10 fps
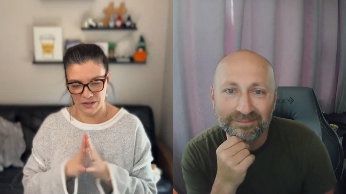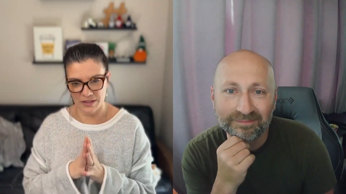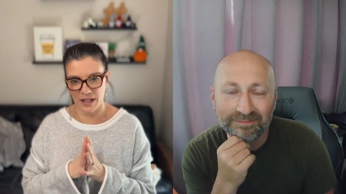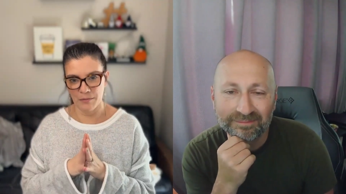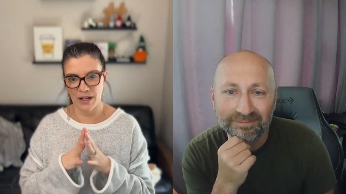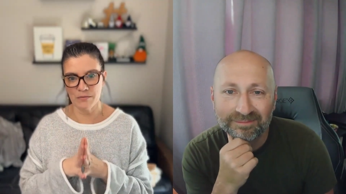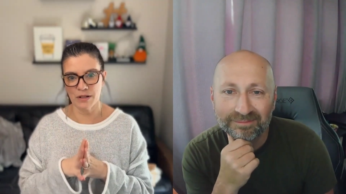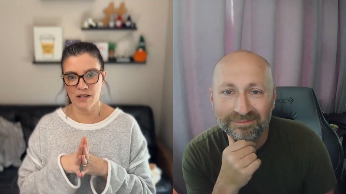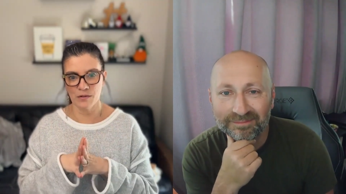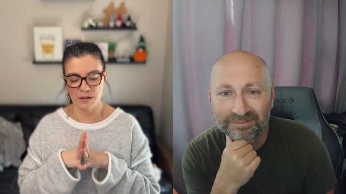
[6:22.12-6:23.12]
Speaker 1: the time, and
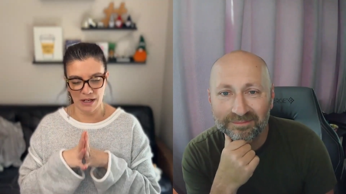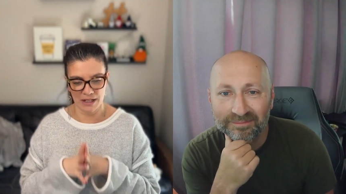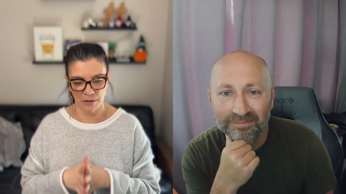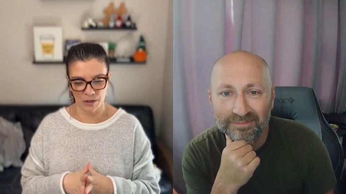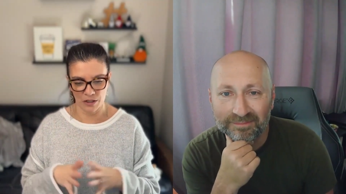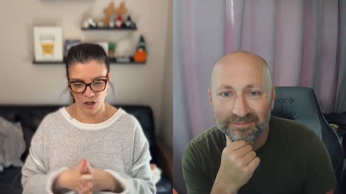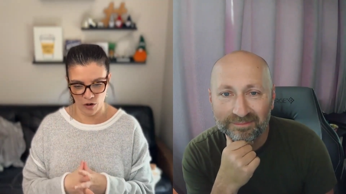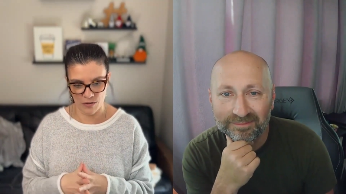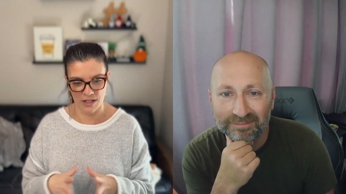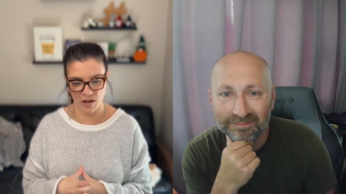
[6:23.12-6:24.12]
anybody who's in my network
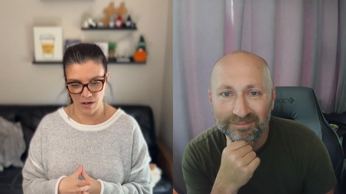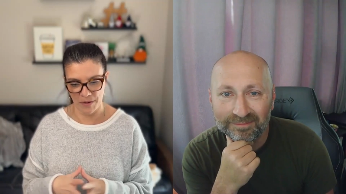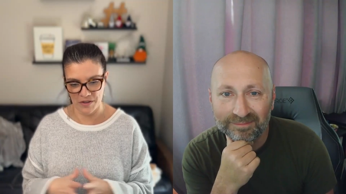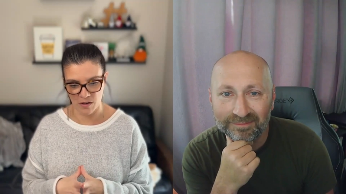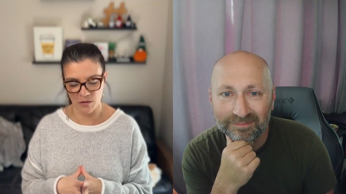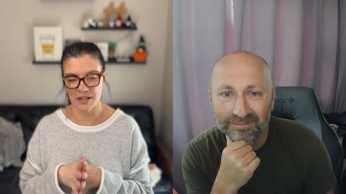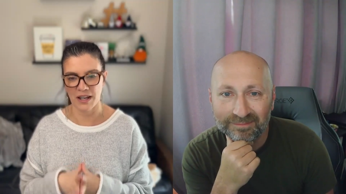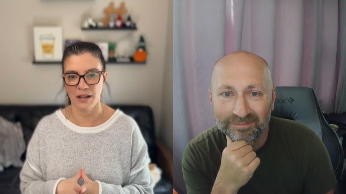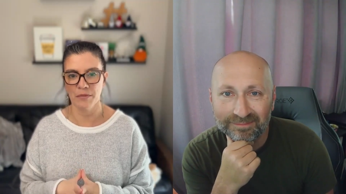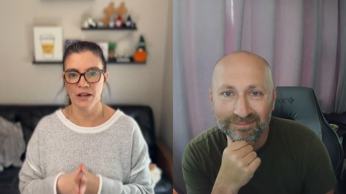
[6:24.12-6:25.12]
knows I talk about this all the
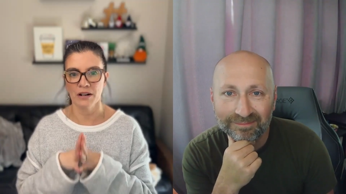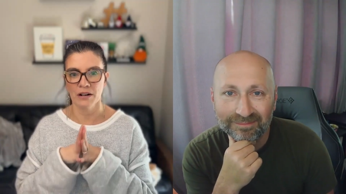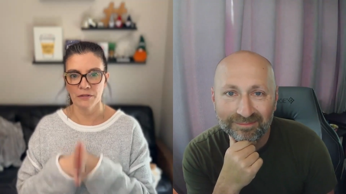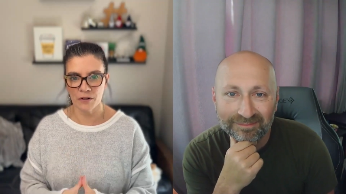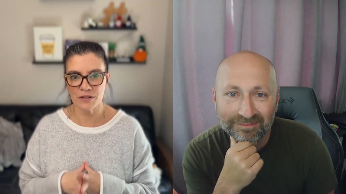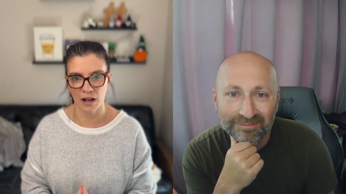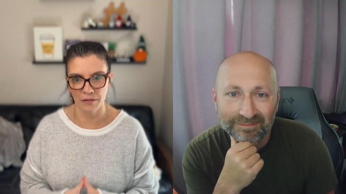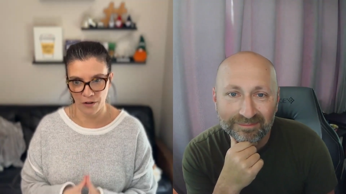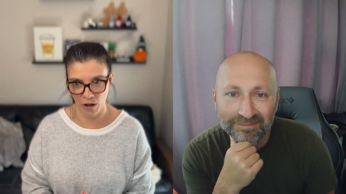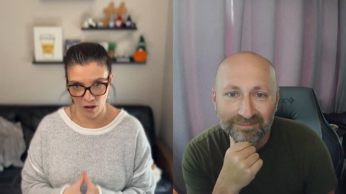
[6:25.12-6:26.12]
time. First
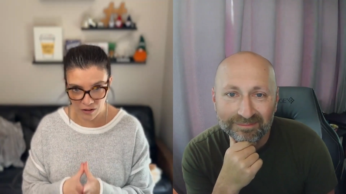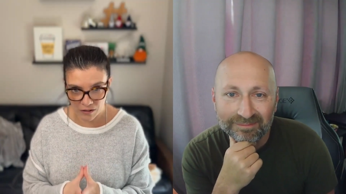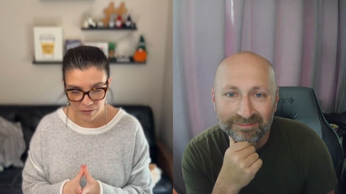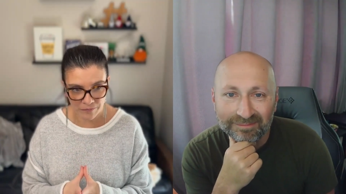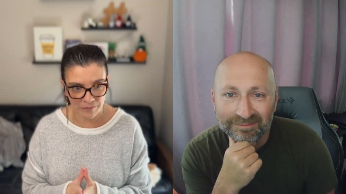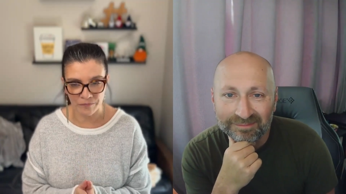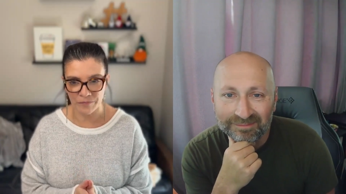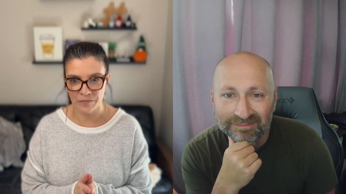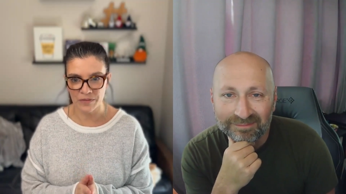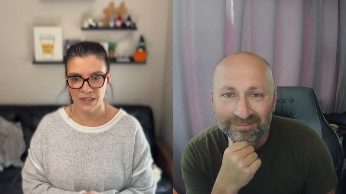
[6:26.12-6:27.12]
of all,
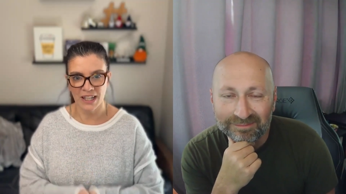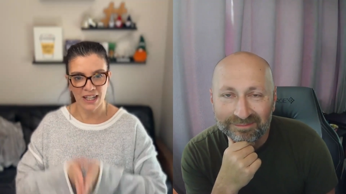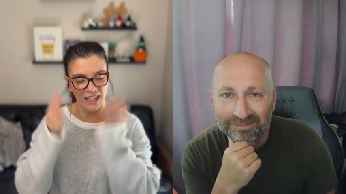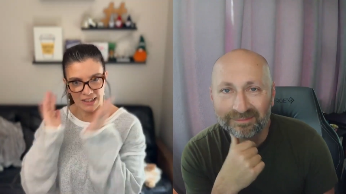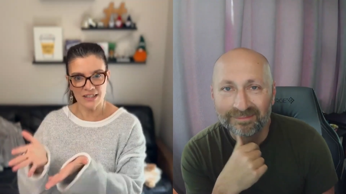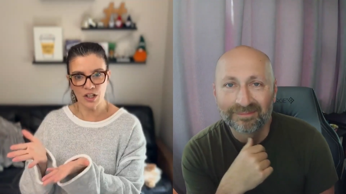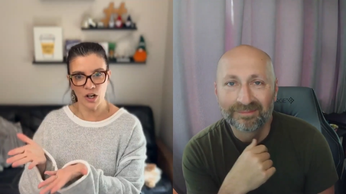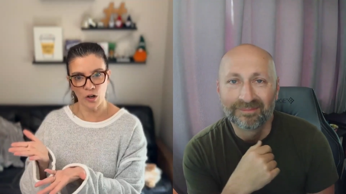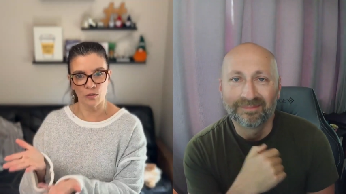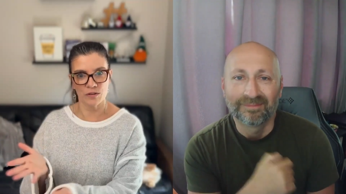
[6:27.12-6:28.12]
Clint
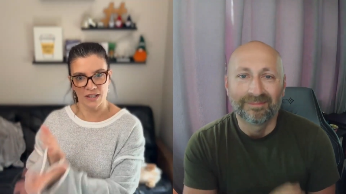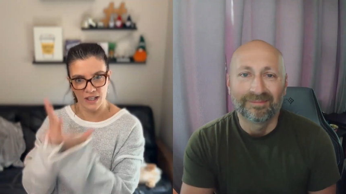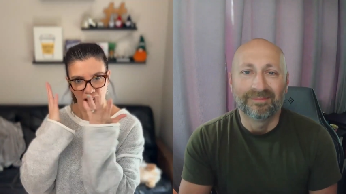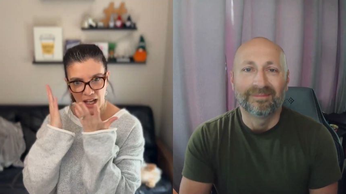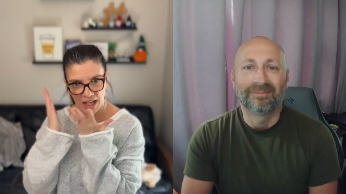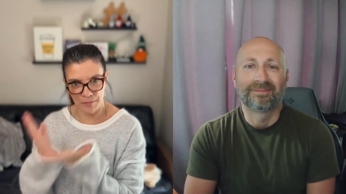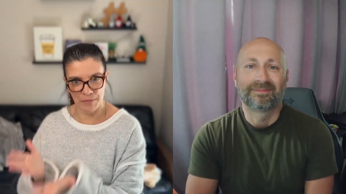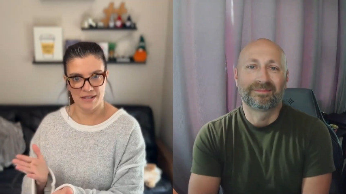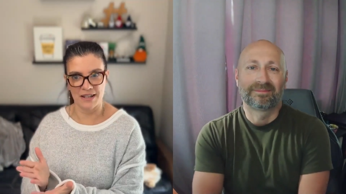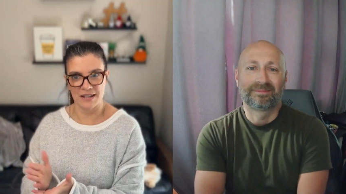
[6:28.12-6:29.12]
owns a
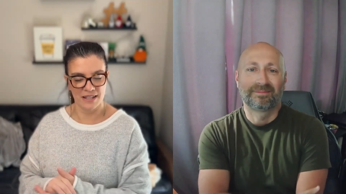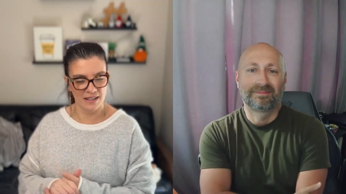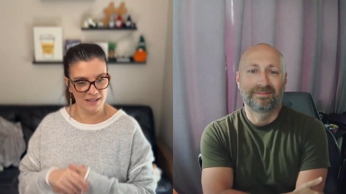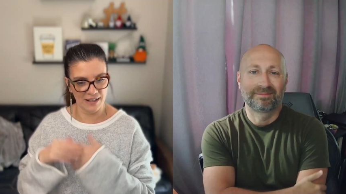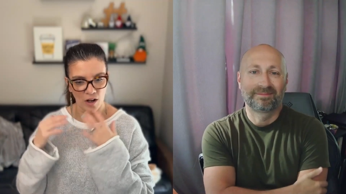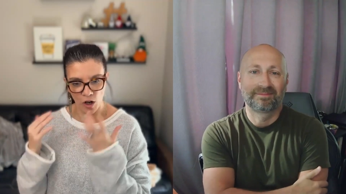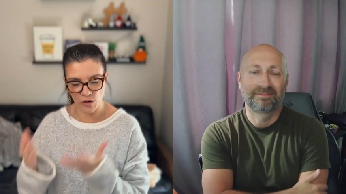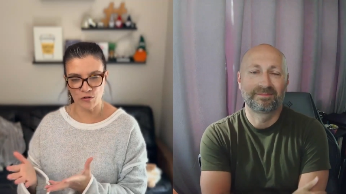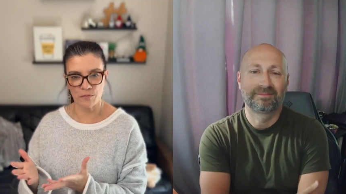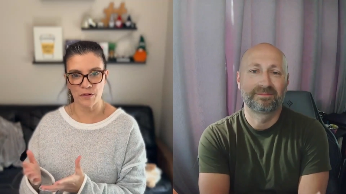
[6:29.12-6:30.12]
business. He is an
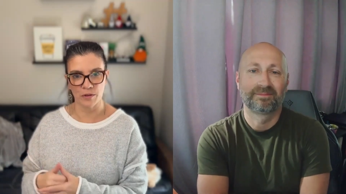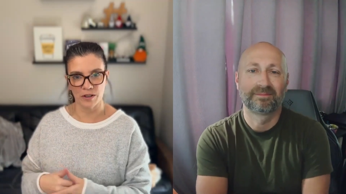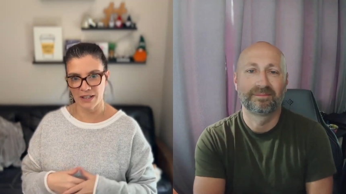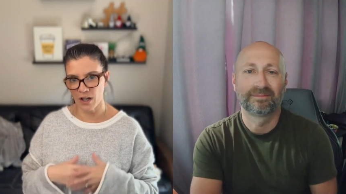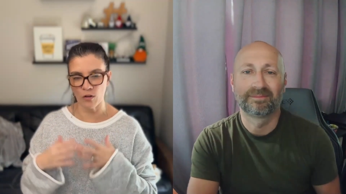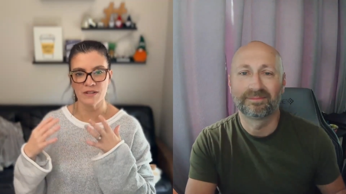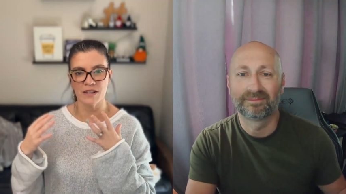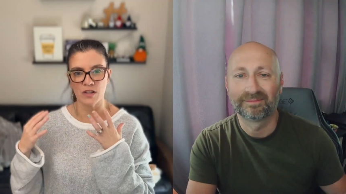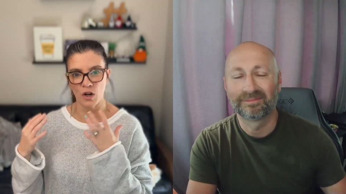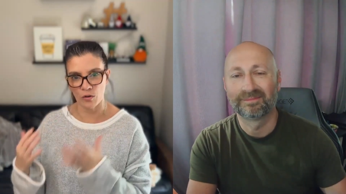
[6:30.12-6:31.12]
entrepreneur. He owns
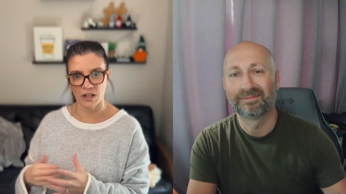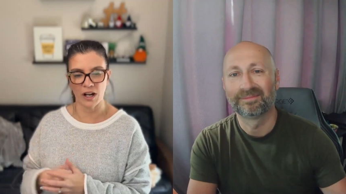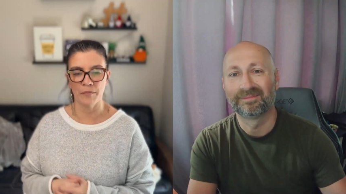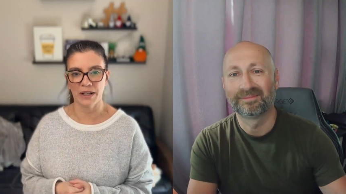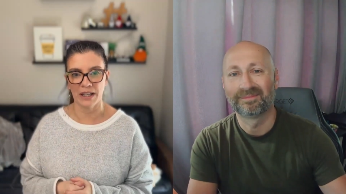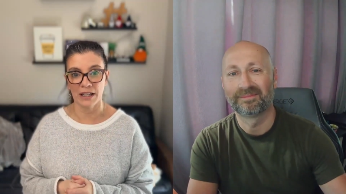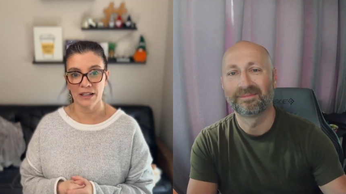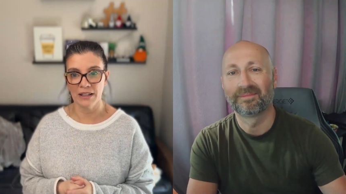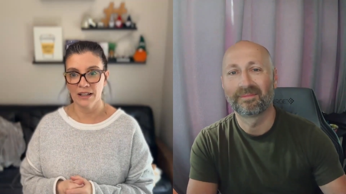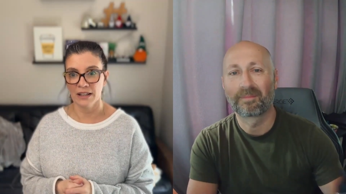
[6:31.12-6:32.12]
his own company.
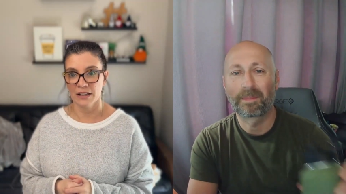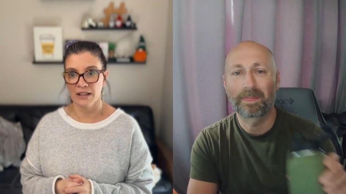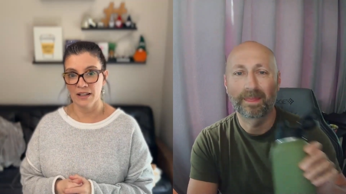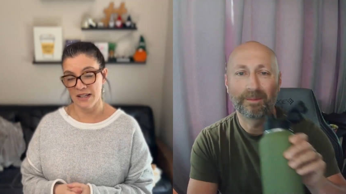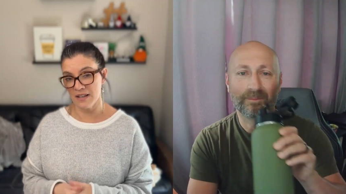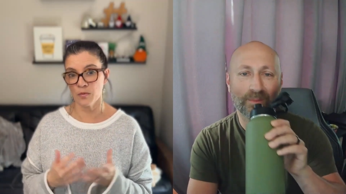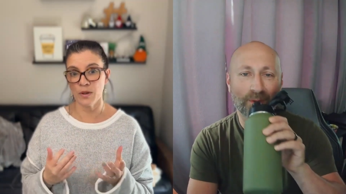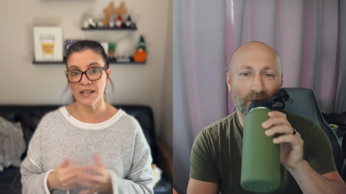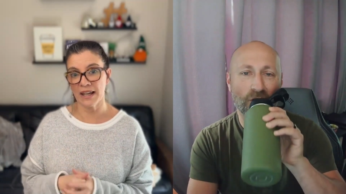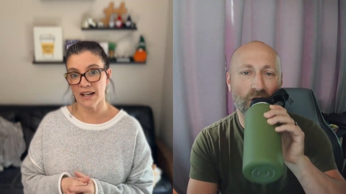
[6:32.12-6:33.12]
His
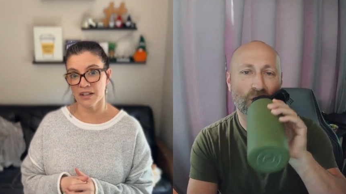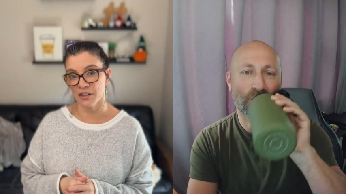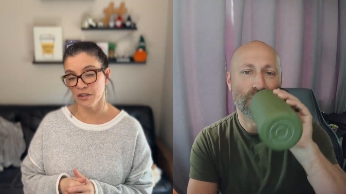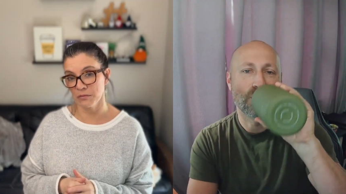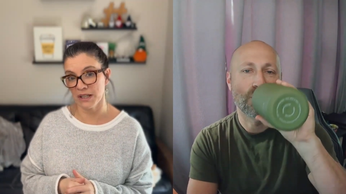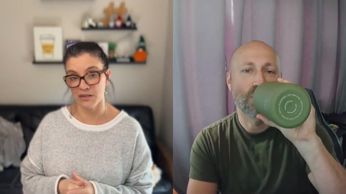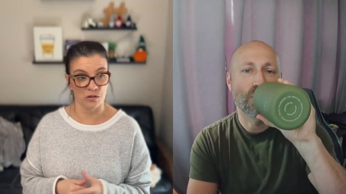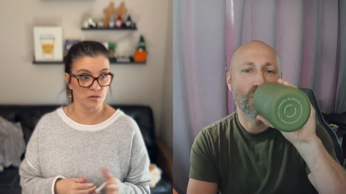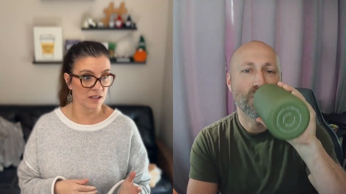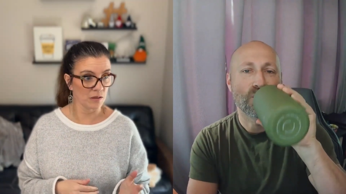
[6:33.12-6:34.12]
weekend could be
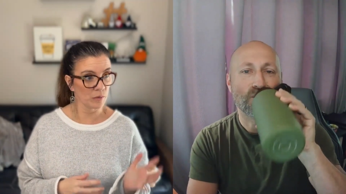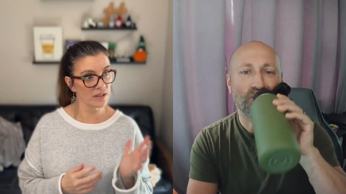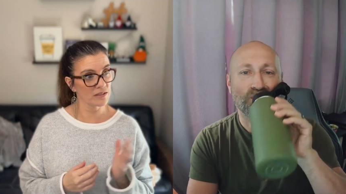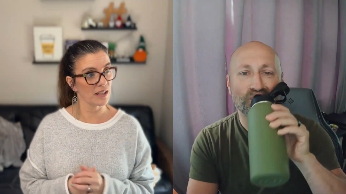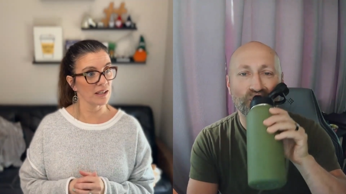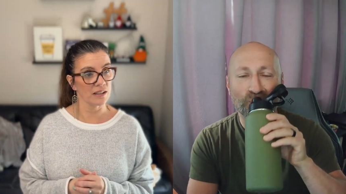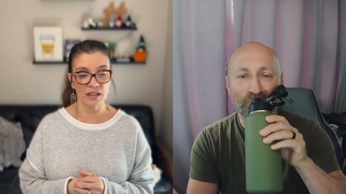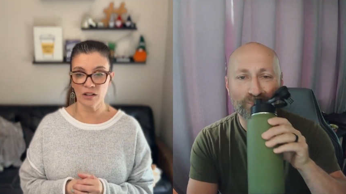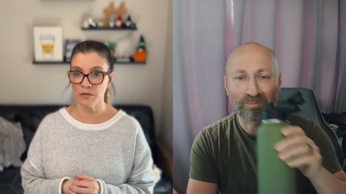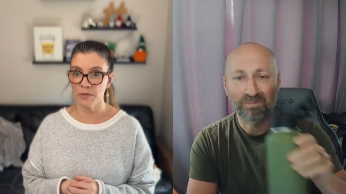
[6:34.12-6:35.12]
Tuesday and Wednesday.
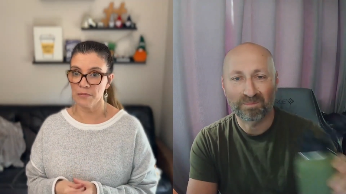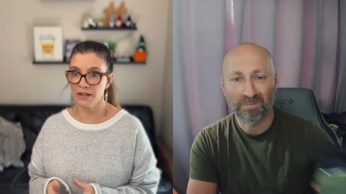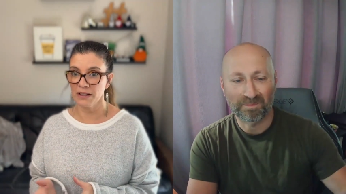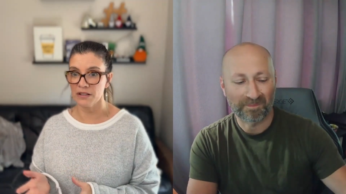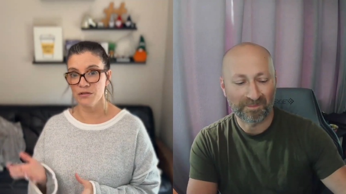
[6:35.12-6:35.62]
It could be Monday and